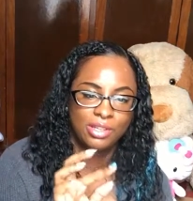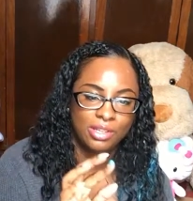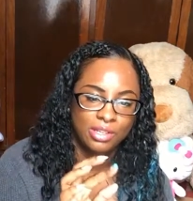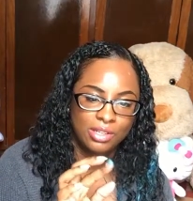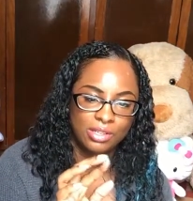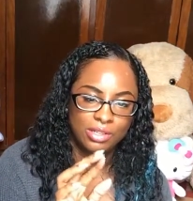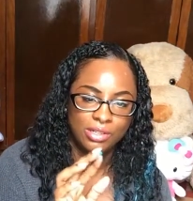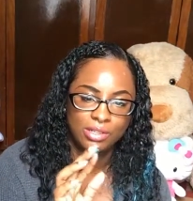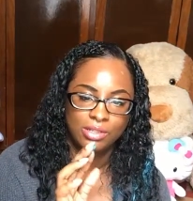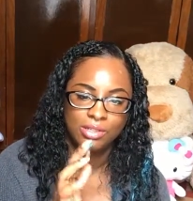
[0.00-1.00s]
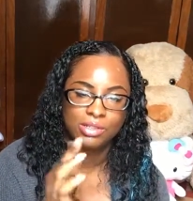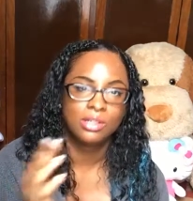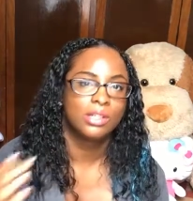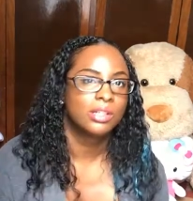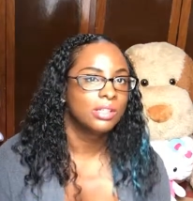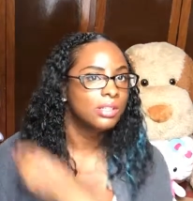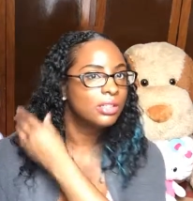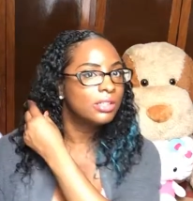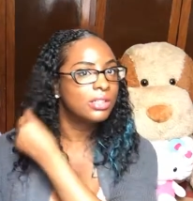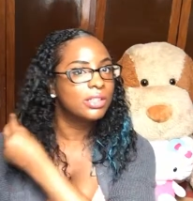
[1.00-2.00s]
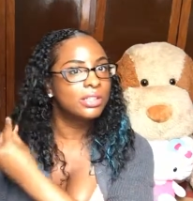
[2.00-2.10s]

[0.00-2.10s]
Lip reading: [no speech]